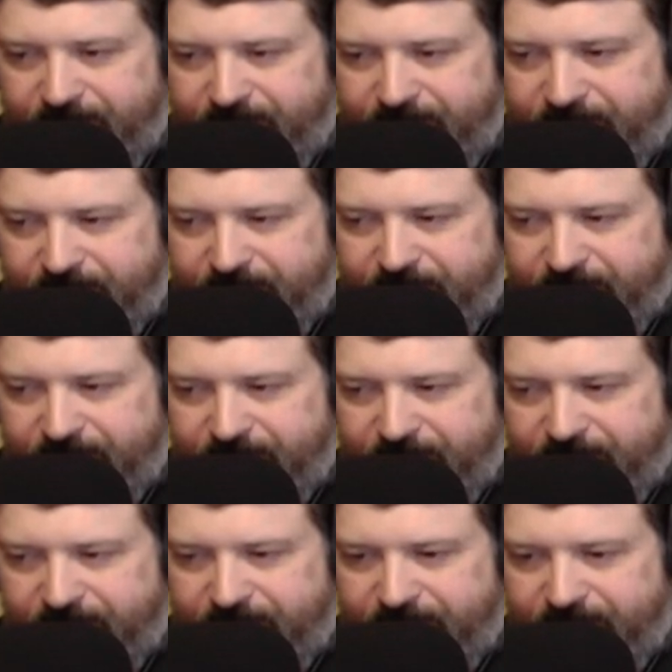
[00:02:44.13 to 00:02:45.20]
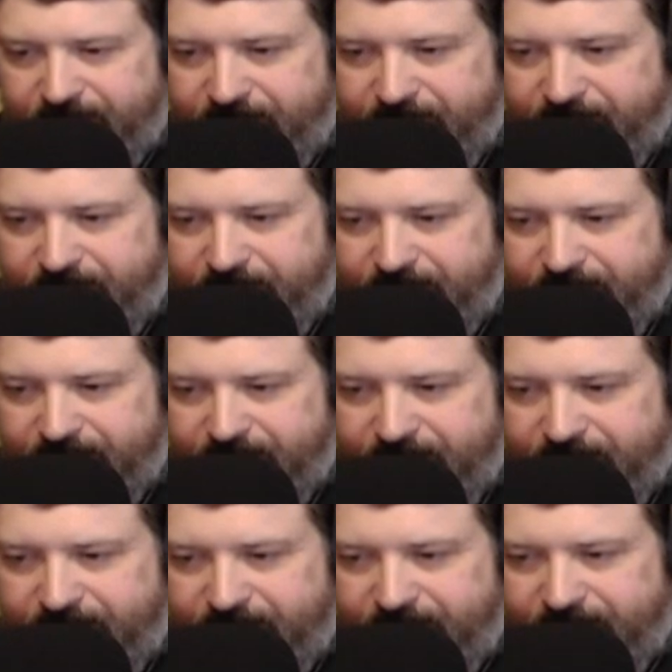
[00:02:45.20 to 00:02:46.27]

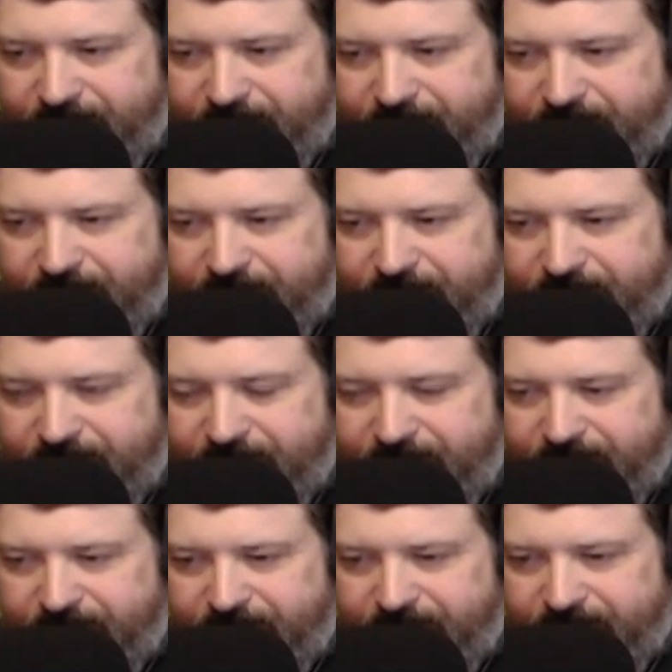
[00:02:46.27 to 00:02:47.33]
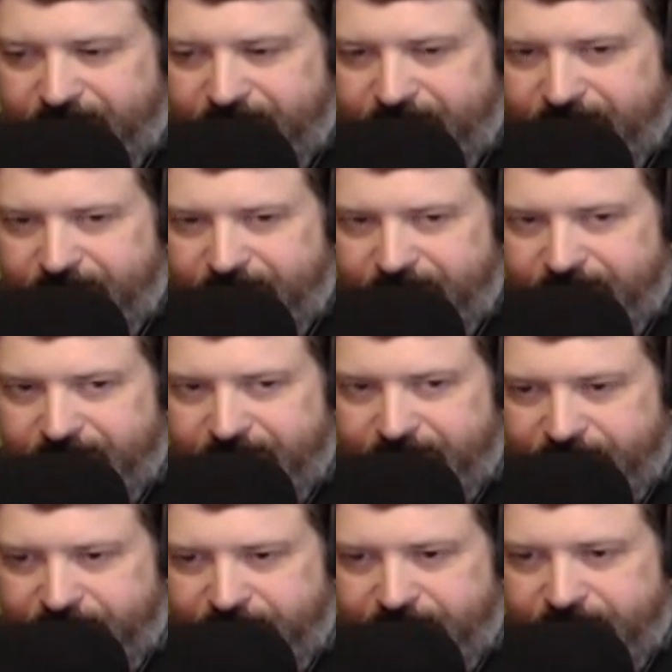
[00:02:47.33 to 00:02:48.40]

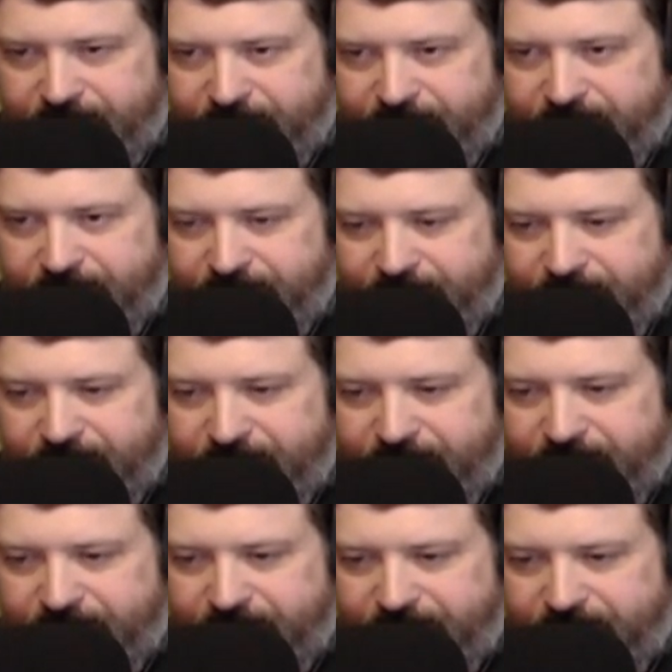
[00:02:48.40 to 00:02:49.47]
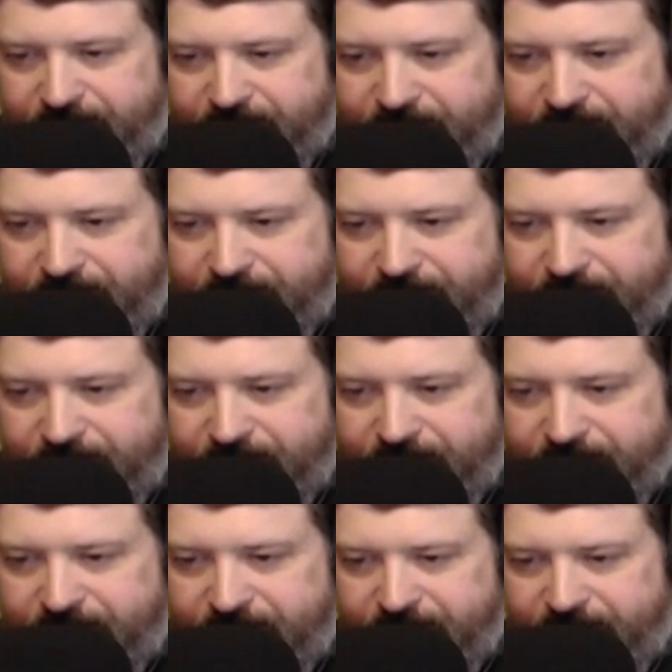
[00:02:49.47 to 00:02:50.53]

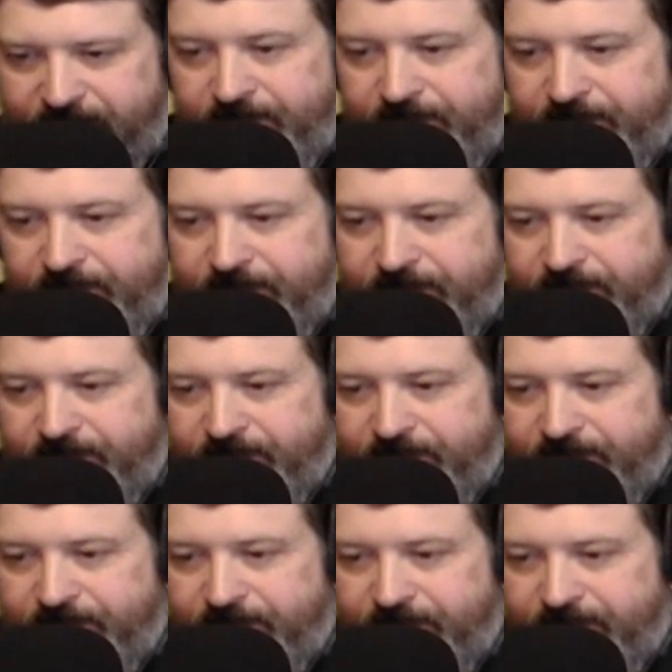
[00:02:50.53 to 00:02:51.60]
[no speech]